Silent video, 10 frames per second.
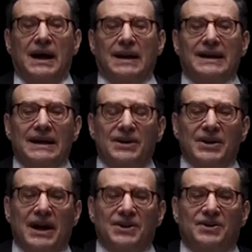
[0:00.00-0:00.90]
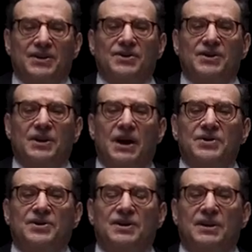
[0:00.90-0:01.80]
and is as
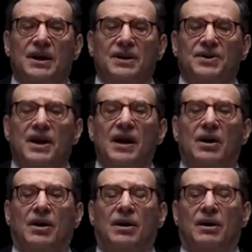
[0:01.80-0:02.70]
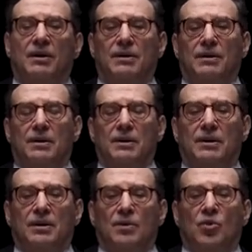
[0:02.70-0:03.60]
disgusted as they are
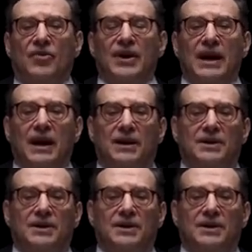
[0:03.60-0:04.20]
with the